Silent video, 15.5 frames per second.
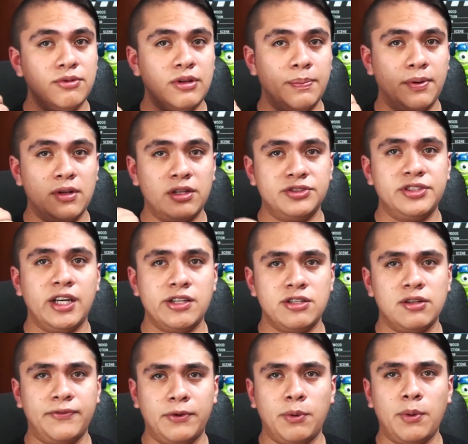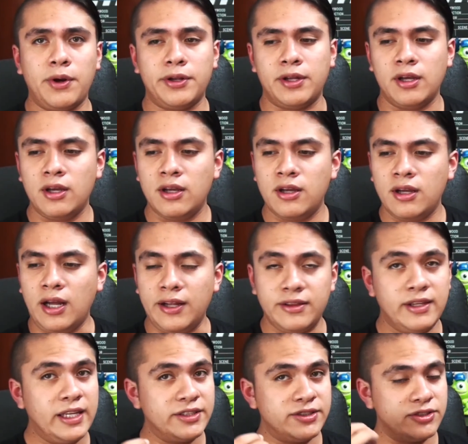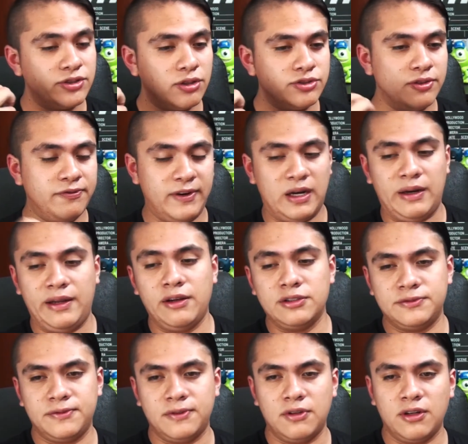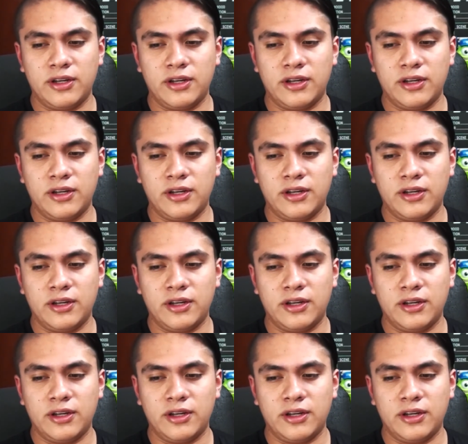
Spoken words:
the pronunciation of the word, and this is also very useful.